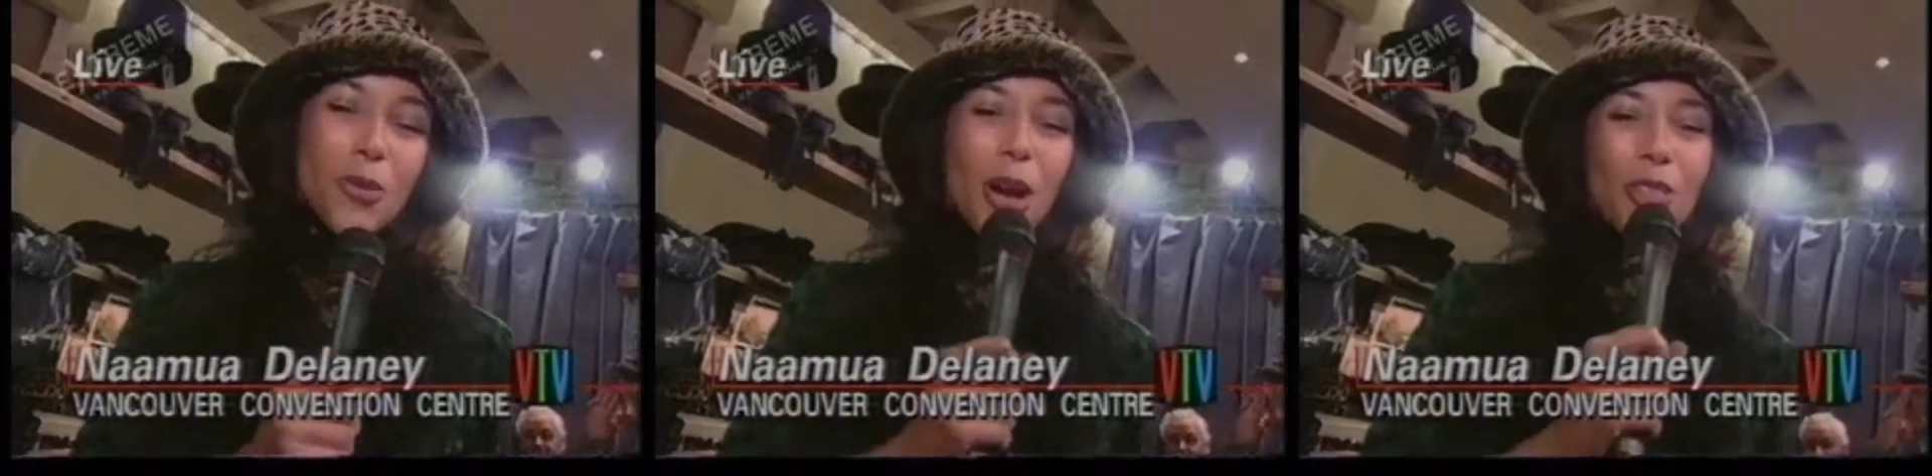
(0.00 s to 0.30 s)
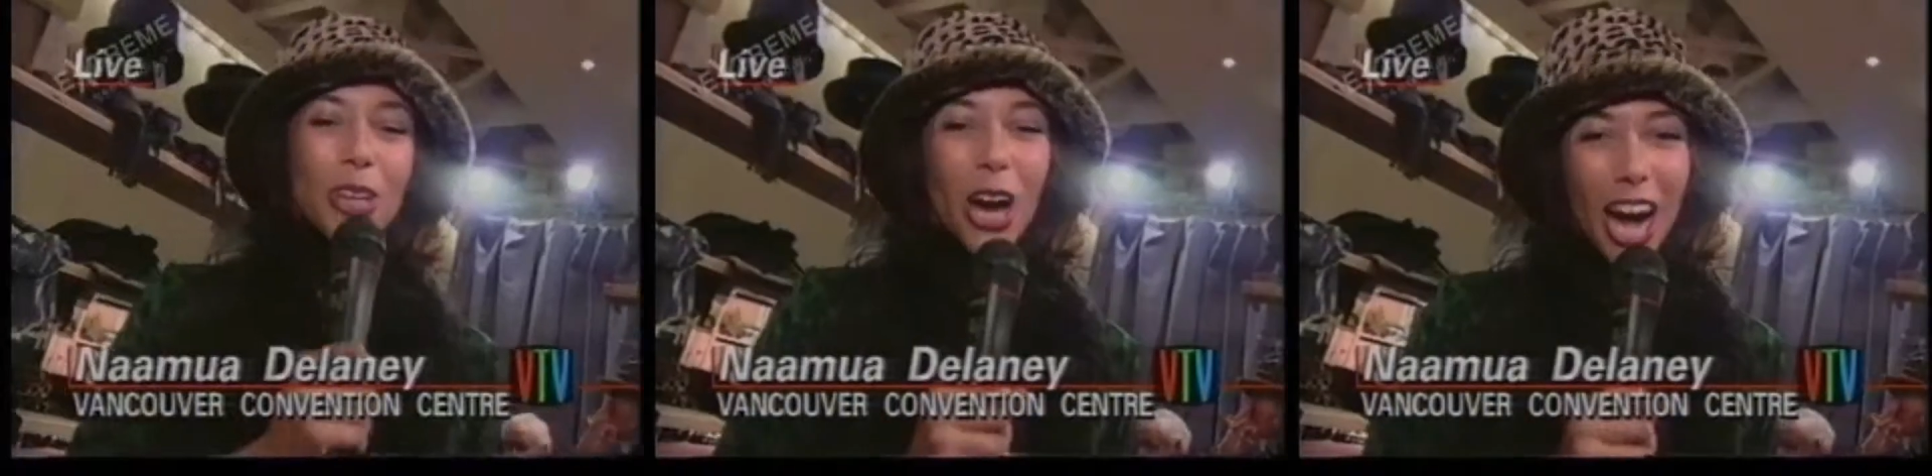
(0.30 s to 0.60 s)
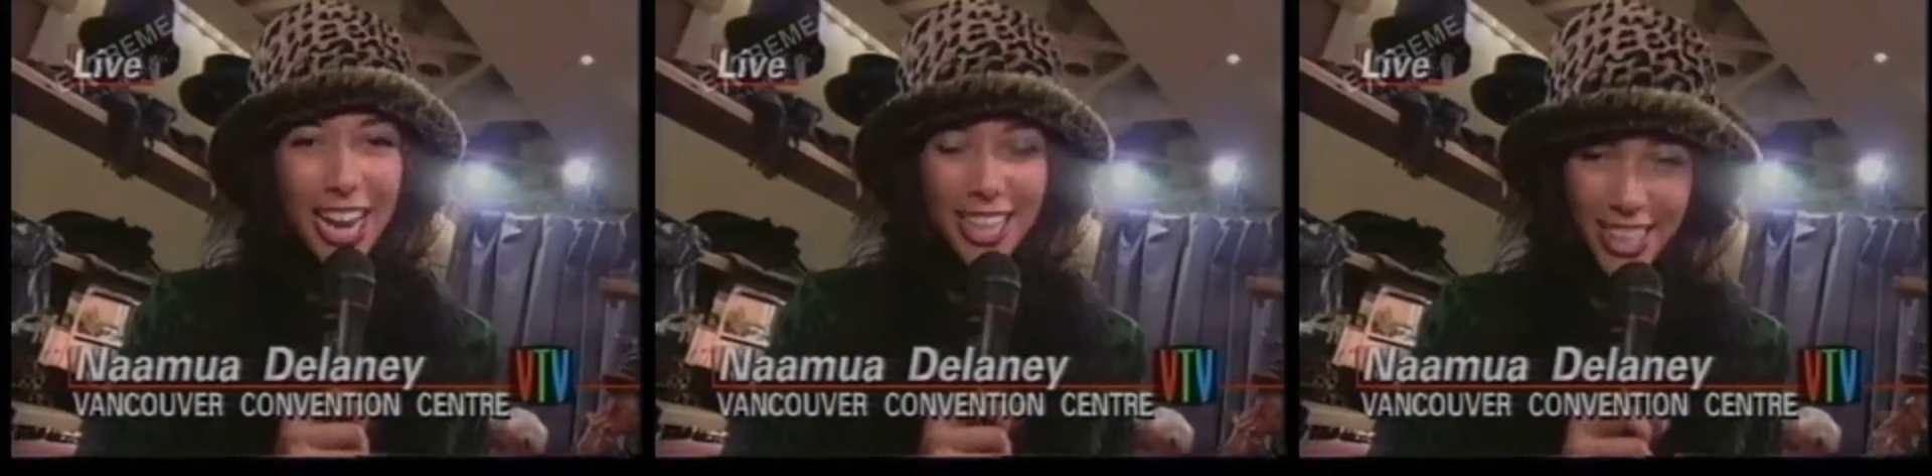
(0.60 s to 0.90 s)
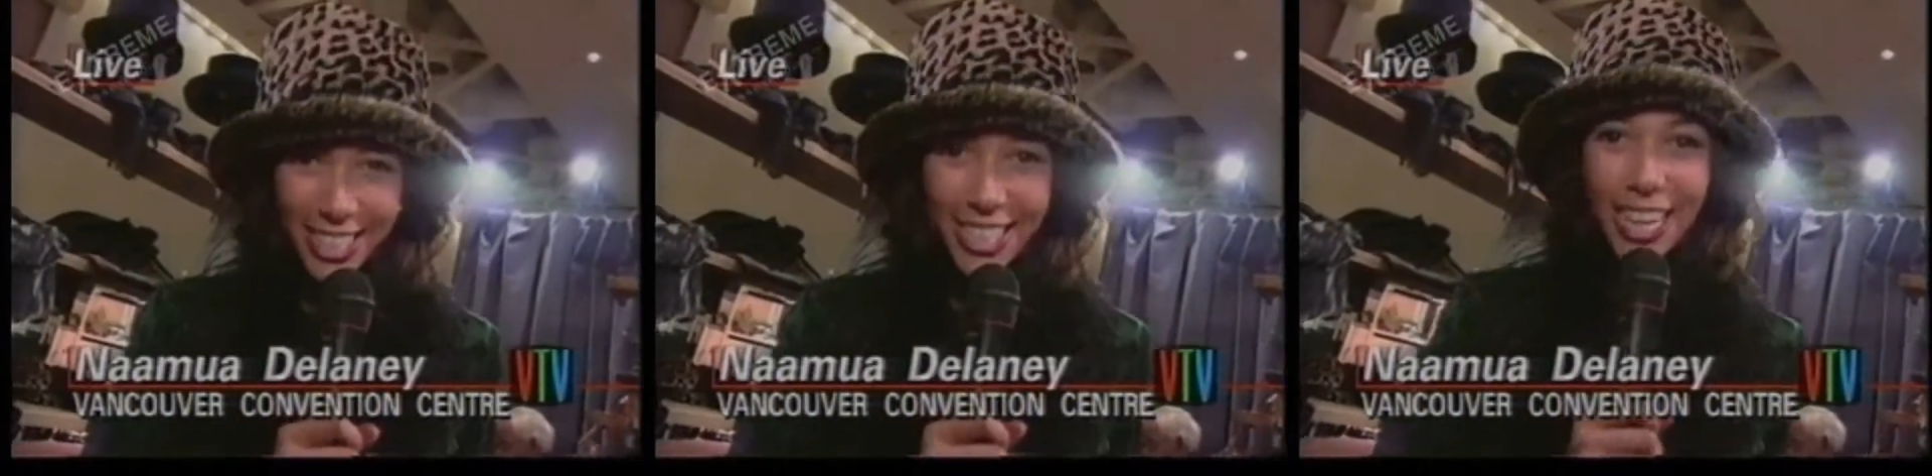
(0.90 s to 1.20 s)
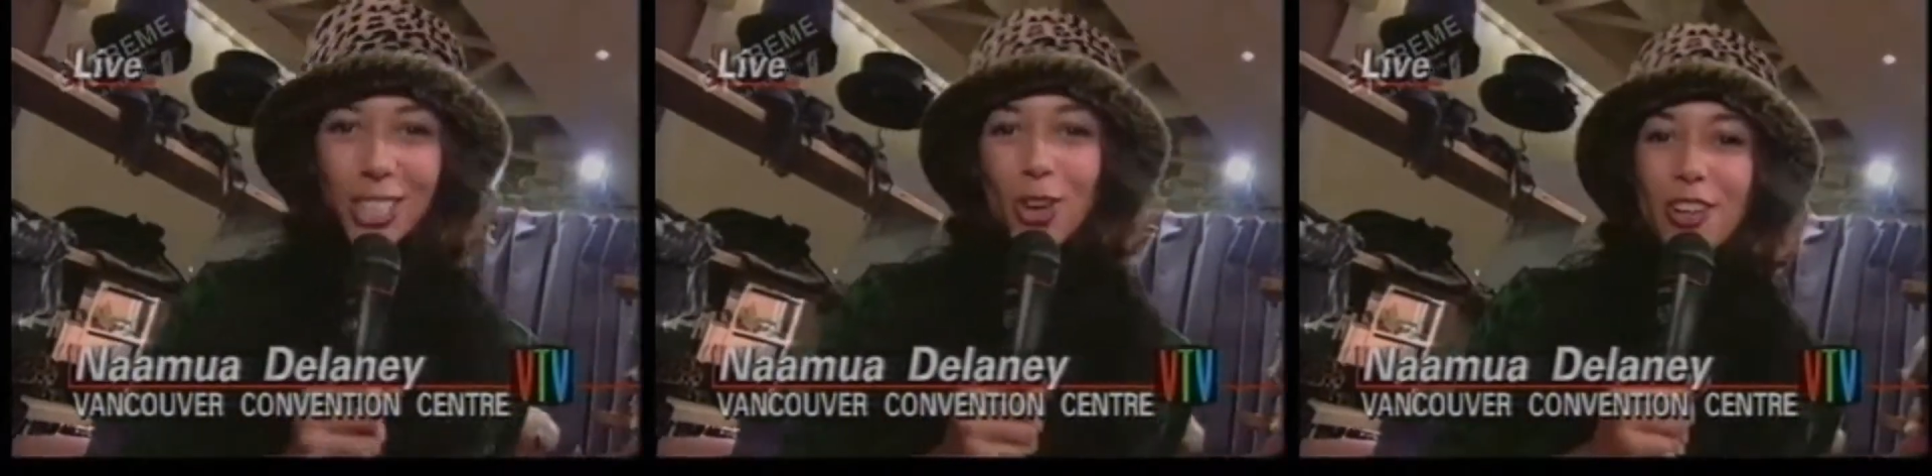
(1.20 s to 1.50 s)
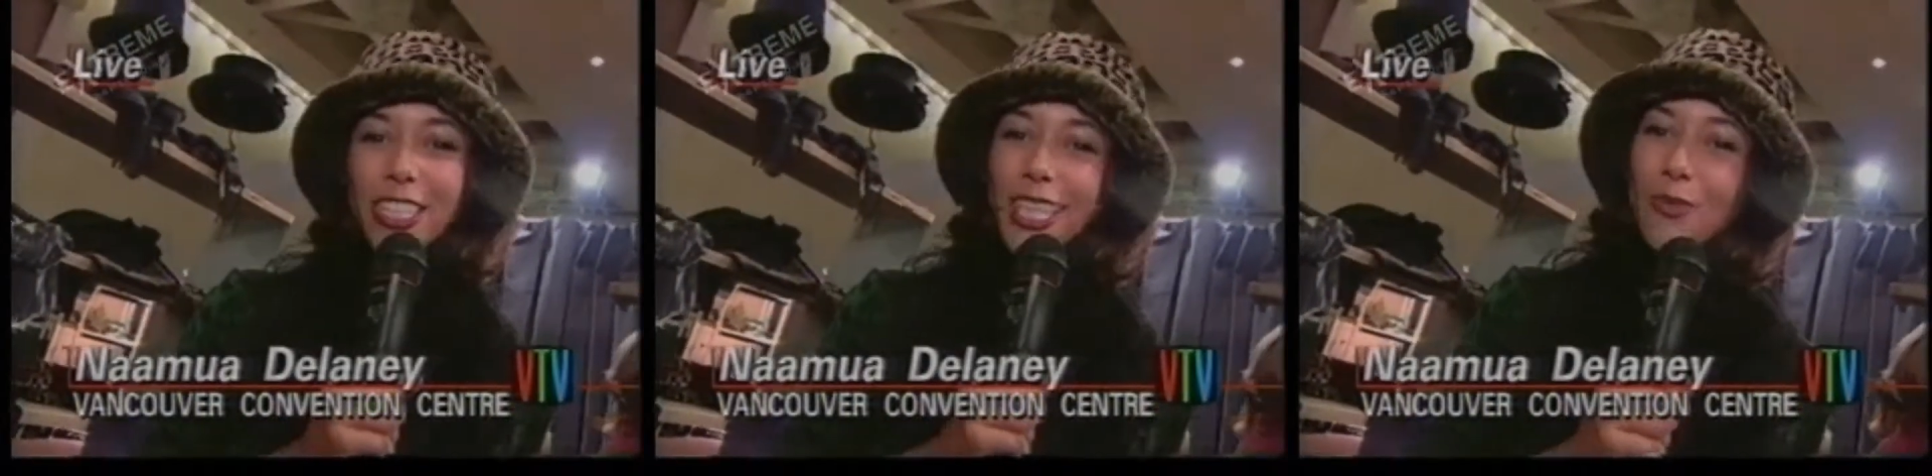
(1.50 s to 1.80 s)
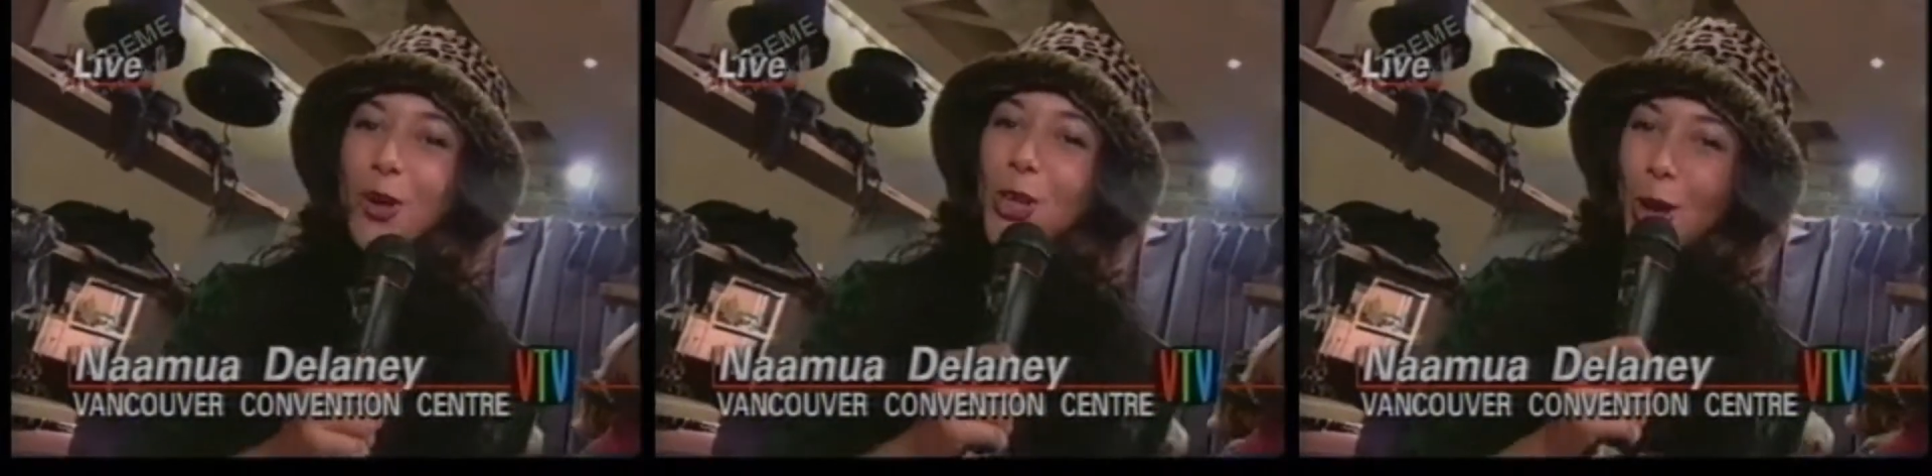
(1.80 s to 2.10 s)
Well, the guy in this next story is
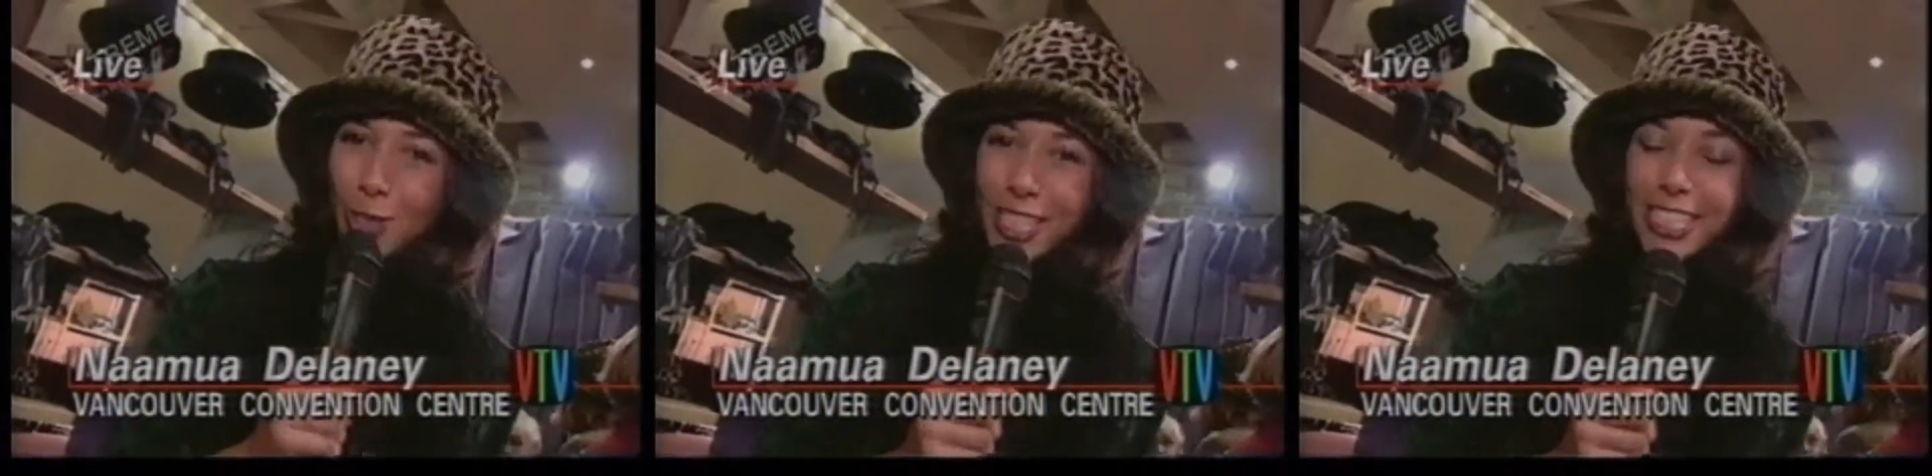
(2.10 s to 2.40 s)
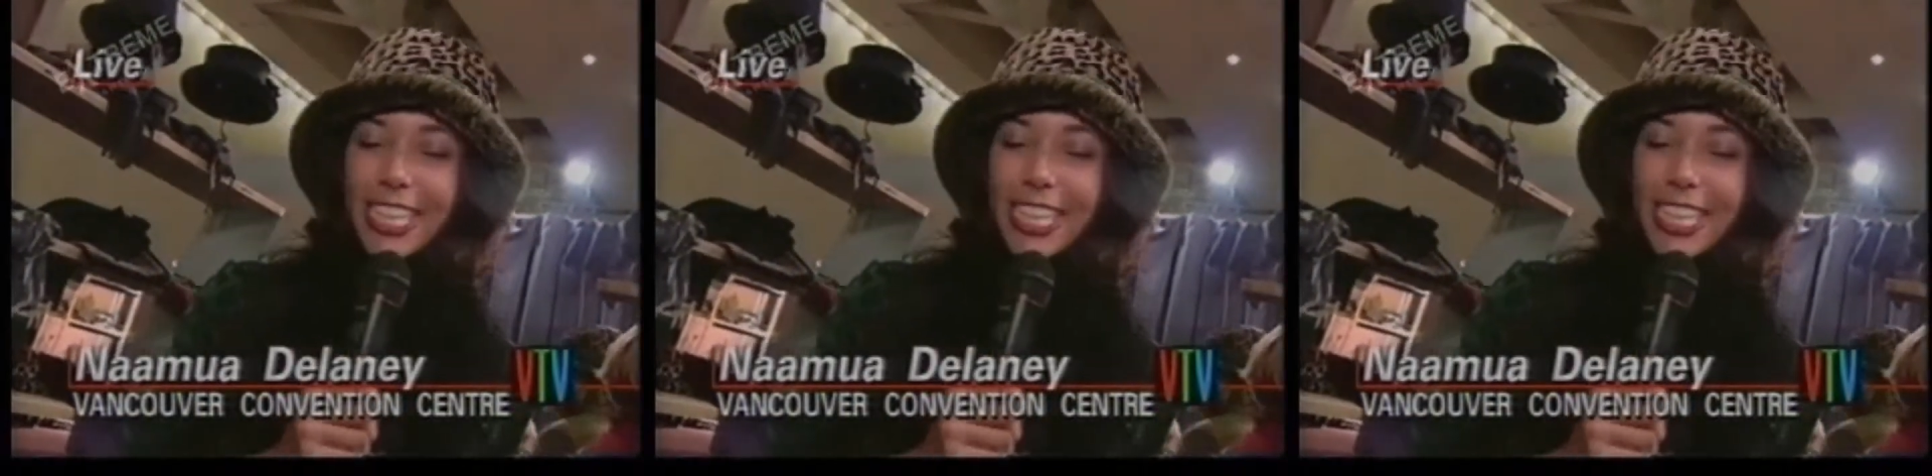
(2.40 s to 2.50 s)
somewhat OTT.